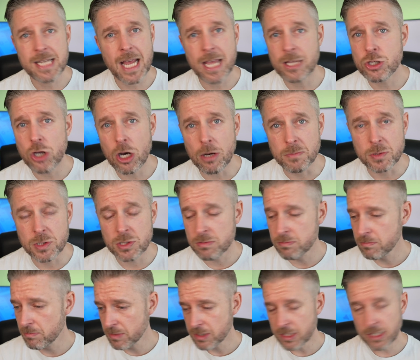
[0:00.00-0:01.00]
take jobs.
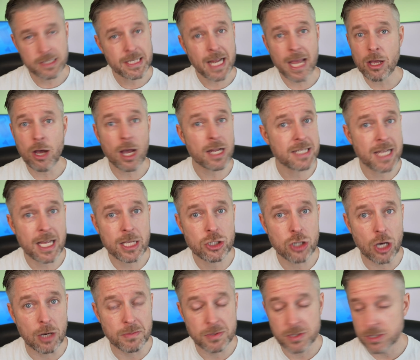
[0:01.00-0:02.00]
It's gonna take I T
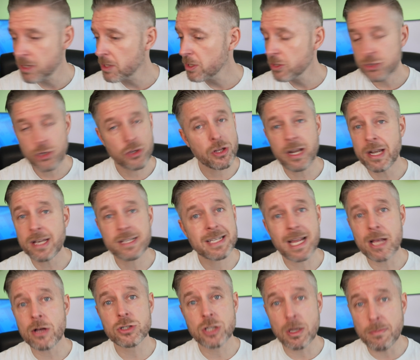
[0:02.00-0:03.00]
jobs. So you need to
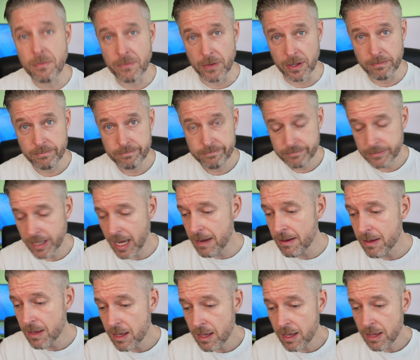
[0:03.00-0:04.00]
stay on top of it,
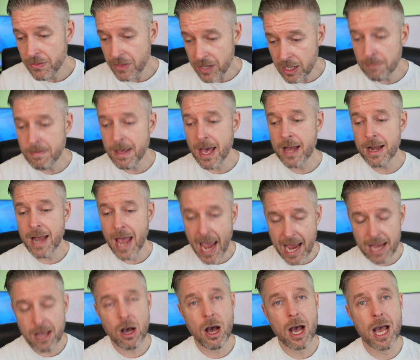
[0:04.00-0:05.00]
okay? Think about
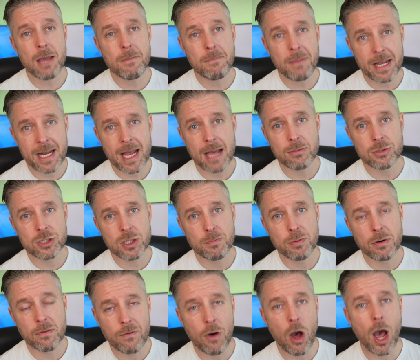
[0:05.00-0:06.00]
A I being able to
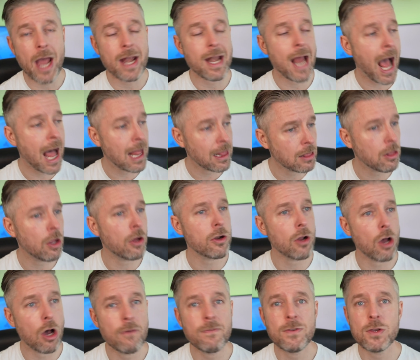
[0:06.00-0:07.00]
provide a
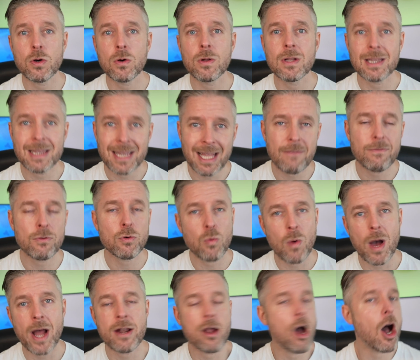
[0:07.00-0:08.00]
lot of your level
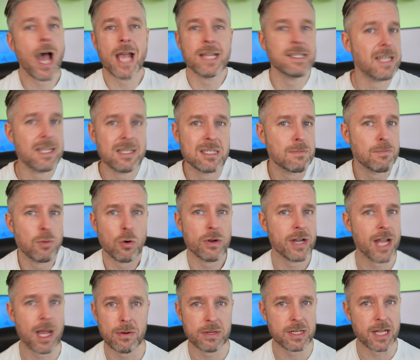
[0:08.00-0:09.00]
one I T support
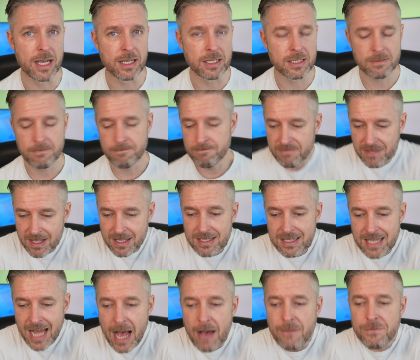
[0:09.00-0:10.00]
nowadays.
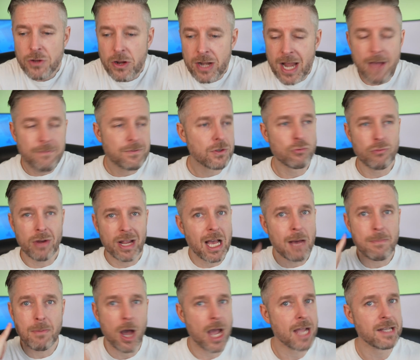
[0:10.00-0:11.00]
Staff don't have to ring
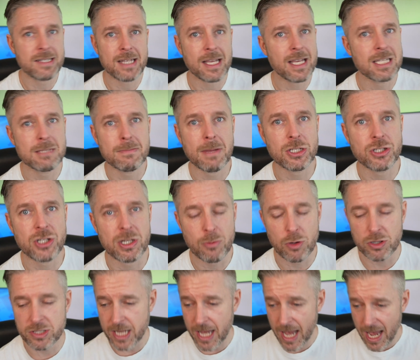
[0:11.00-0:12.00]
up I T as much
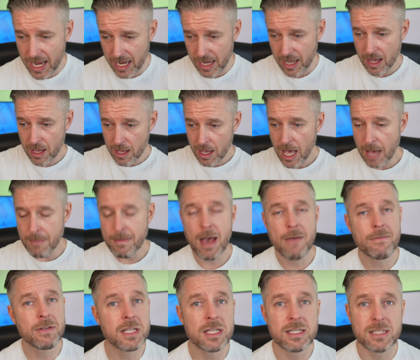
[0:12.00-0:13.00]
anymore and say, hey, I'm
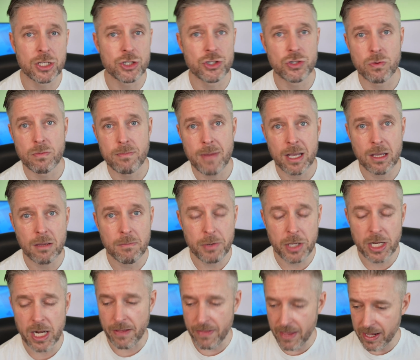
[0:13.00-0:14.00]
having this issue on my
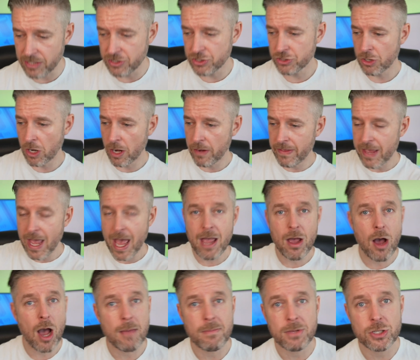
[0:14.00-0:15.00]
computer. They can just go to the A
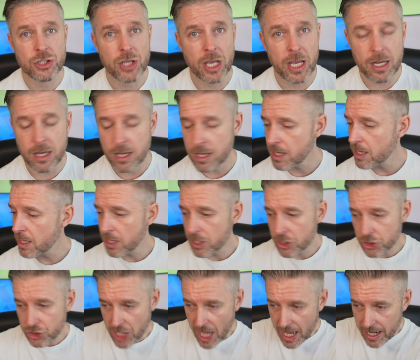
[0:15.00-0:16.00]
I machine,
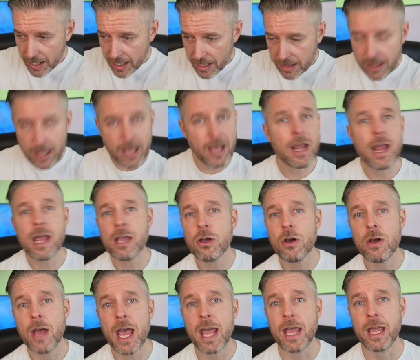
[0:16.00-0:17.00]
chat it in there and
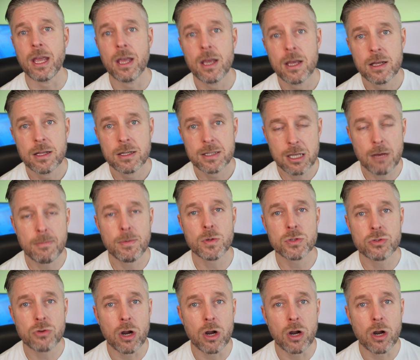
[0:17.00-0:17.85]
go, hey, tell me what's